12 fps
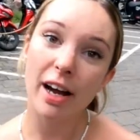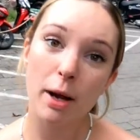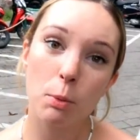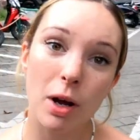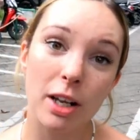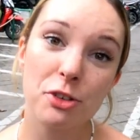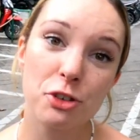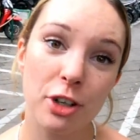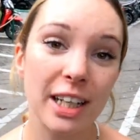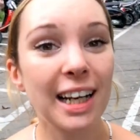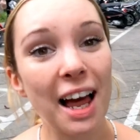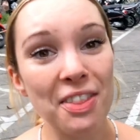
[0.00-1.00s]
I am well and
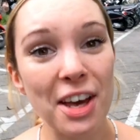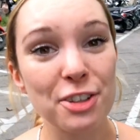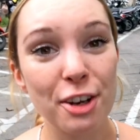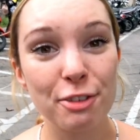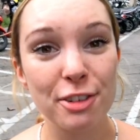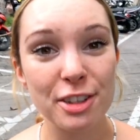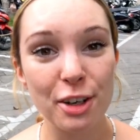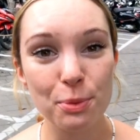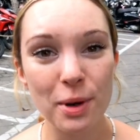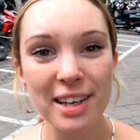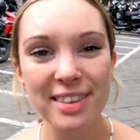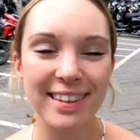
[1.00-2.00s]
truly glad that's over and
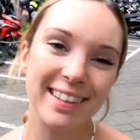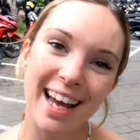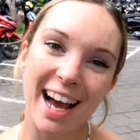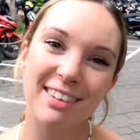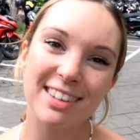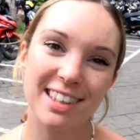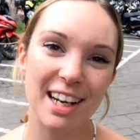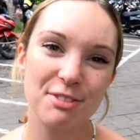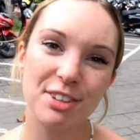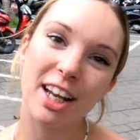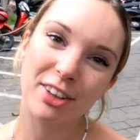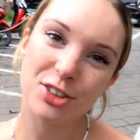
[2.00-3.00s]
done with. Now it's
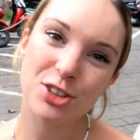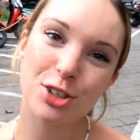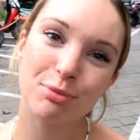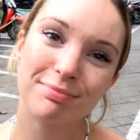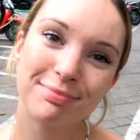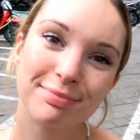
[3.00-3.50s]
time for lunch.